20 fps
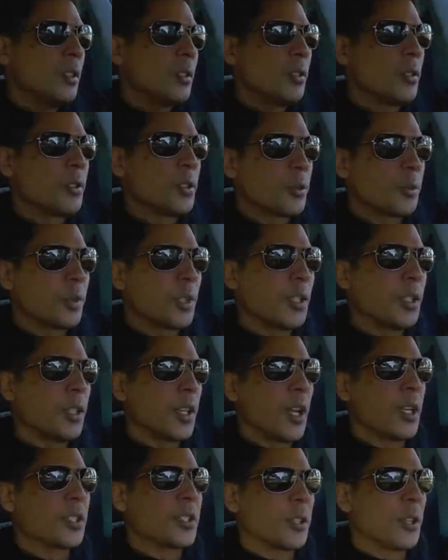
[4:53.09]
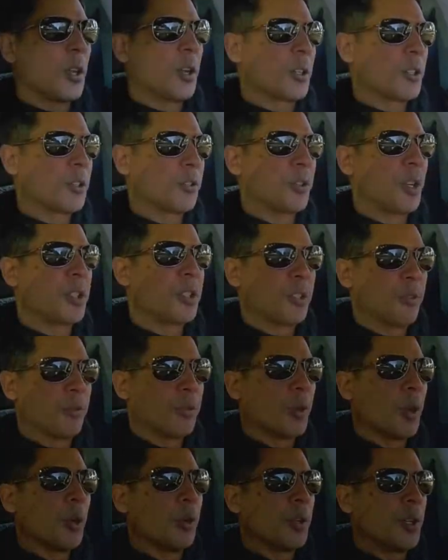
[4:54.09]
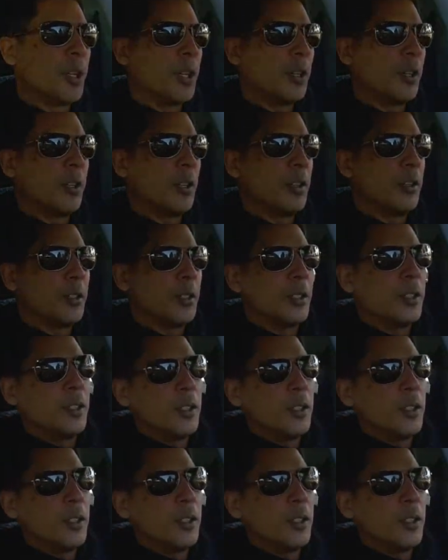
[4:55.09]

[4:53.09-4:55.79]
There's a really nice long stretch of road here